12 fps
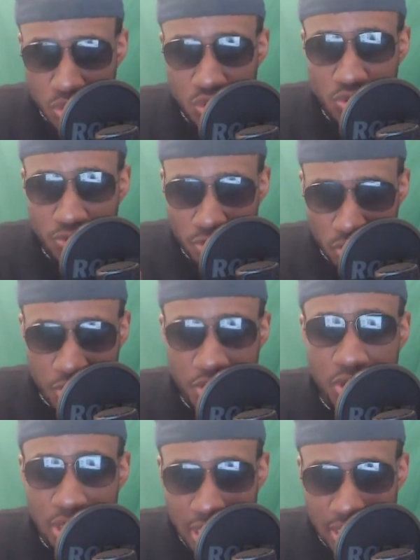who've rushed to
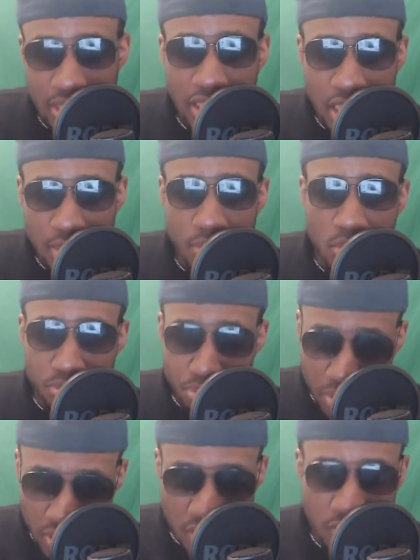get the game on
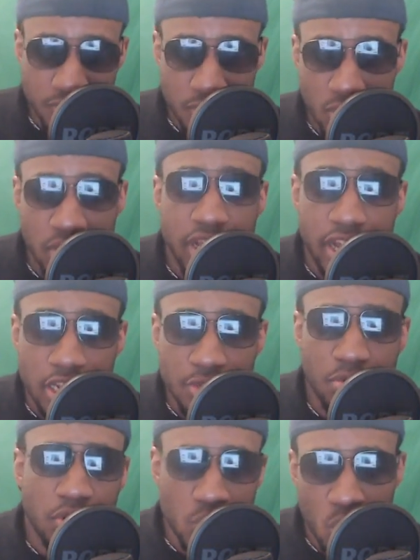PS4 and
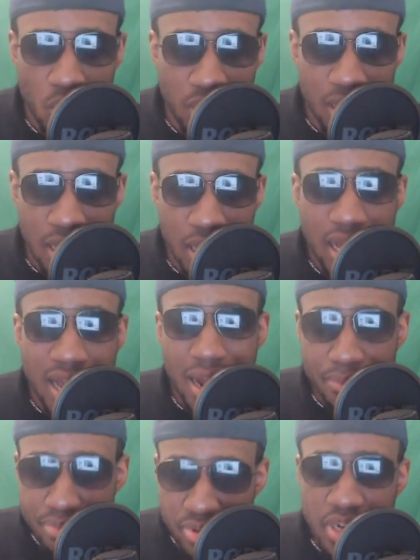Xbox One are
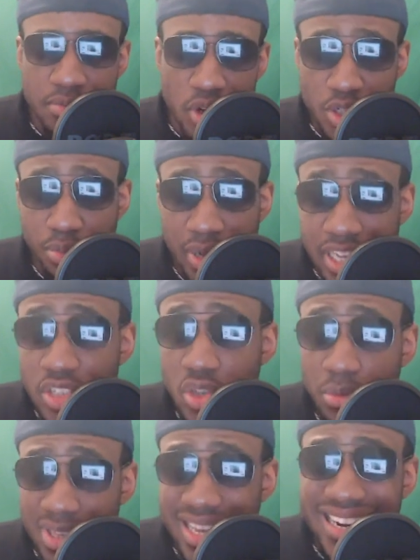pretty much playing
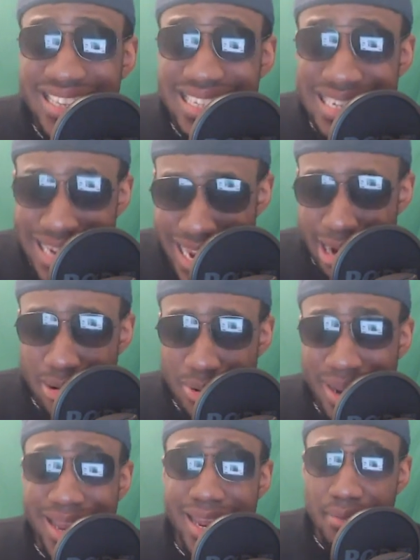something that is near
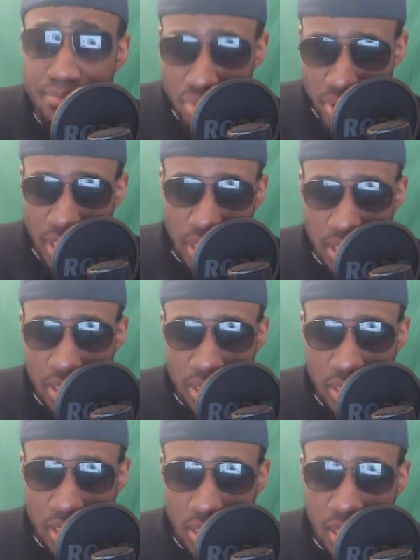a brick.
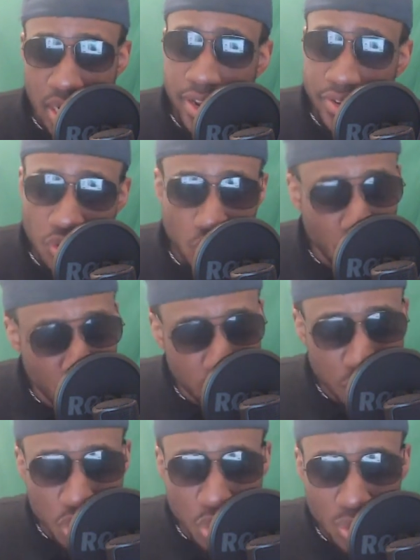I told
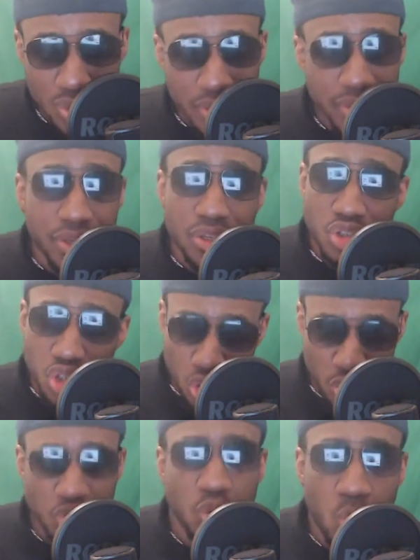you,
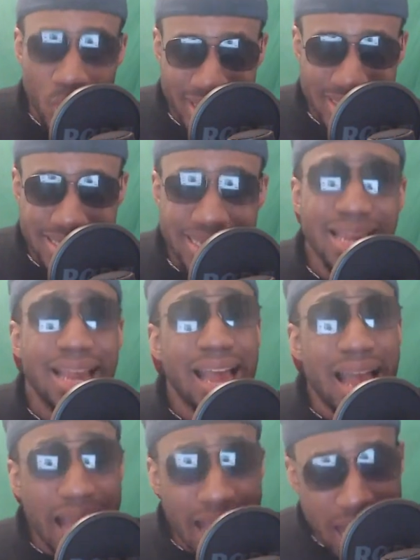just wait.
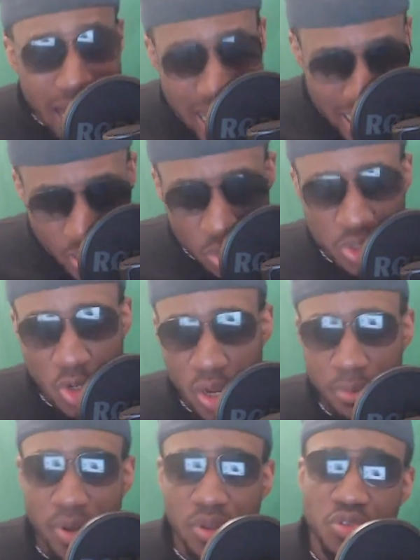And we'll talk
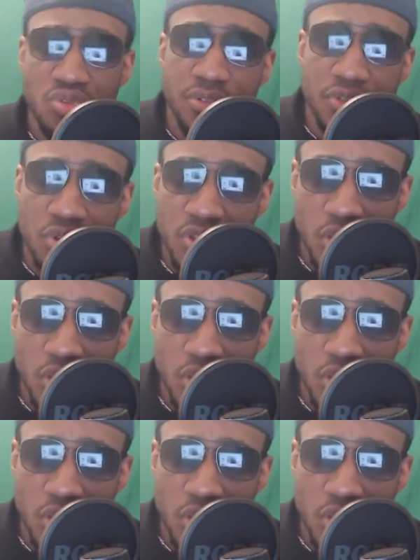about those reviews as